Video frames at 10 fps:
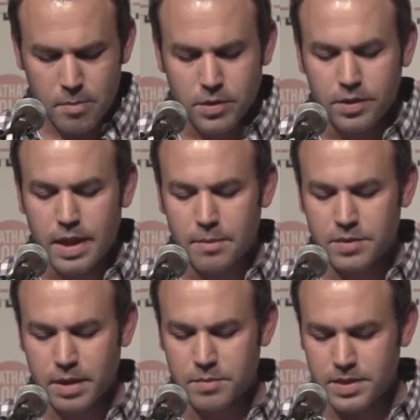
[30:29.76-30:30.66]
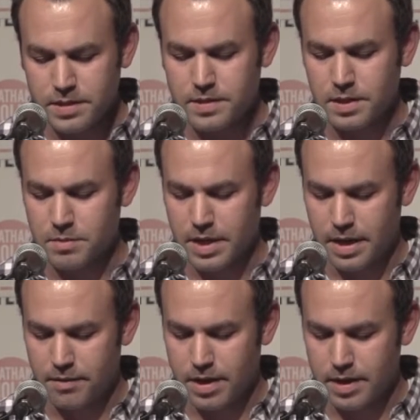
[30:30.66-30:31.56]
But the laptop did seem to
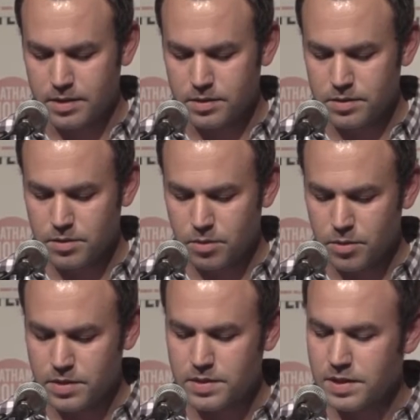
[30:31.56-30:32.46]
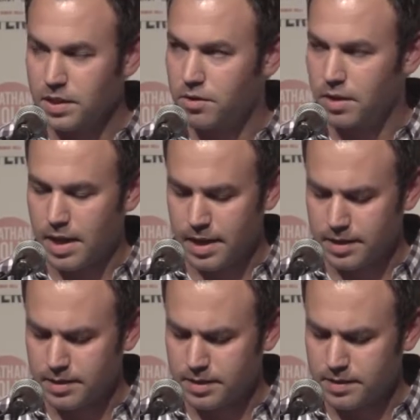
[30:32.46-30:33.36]
have eyes, or a single eye
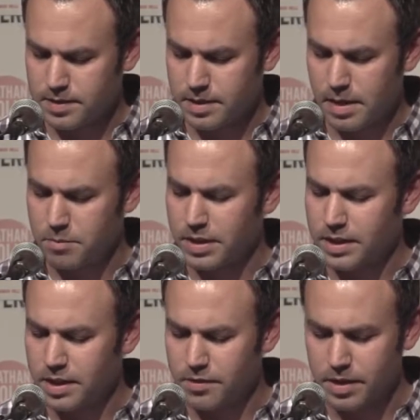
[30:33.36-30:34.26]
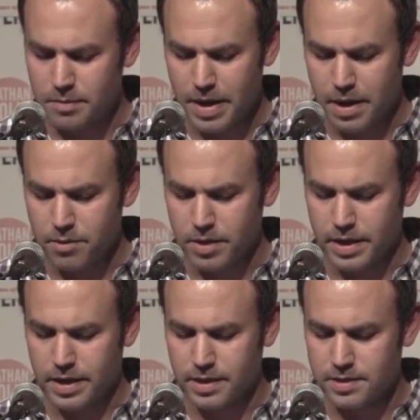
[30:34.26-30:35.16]
at least, that blinking green power
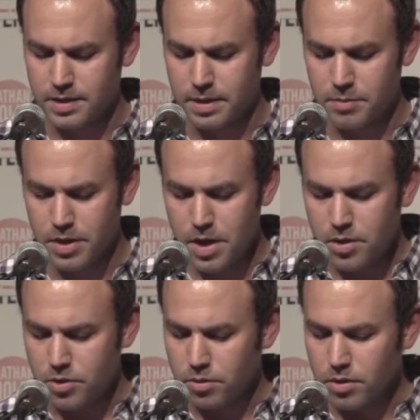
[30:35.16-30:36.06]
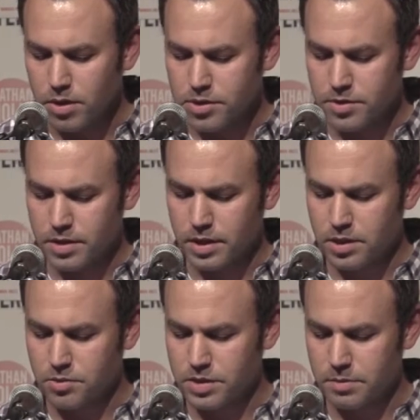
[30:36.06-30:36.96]
light on its lip, no larger than a
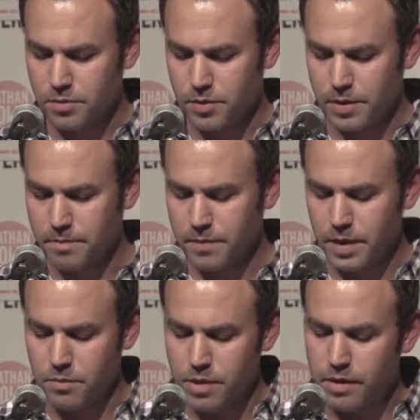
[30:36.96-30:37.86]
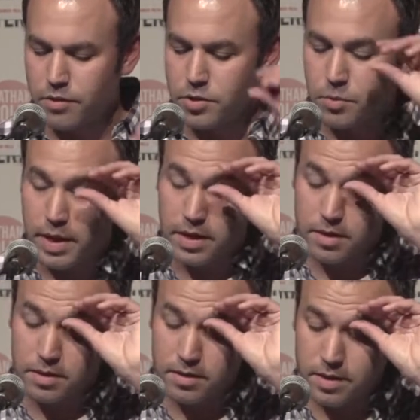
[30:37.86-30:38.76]
Q-tip point, and wherever you went,
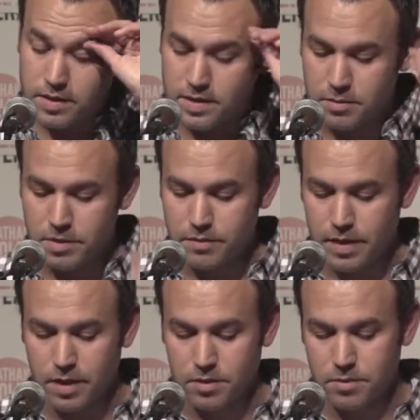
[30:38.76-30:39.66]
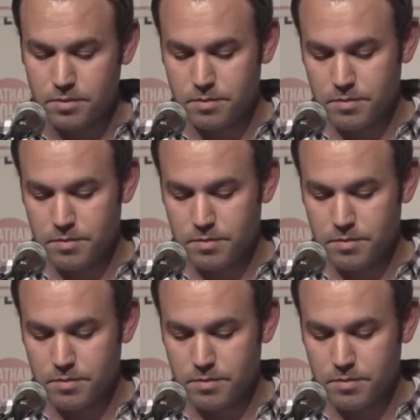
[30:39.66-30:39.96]
it seemed to follow.